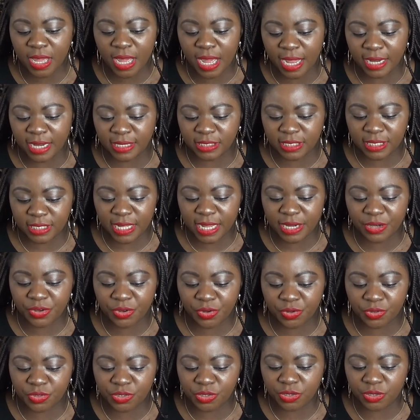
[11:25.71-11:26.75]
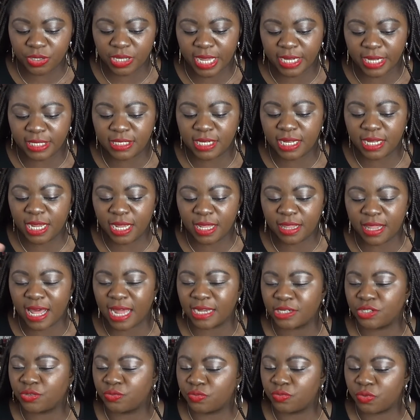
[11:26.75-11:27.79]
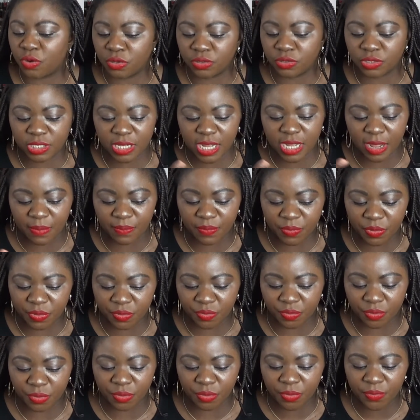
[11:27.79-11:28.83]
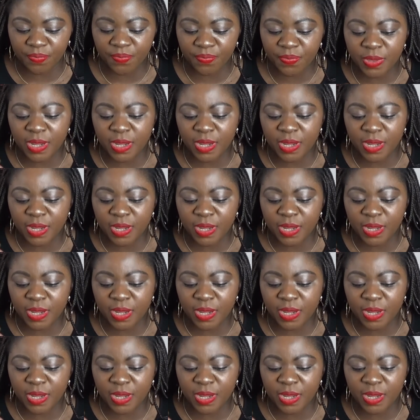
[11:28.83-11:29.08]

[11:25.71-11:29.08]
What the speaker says: and then you do get that rose come through,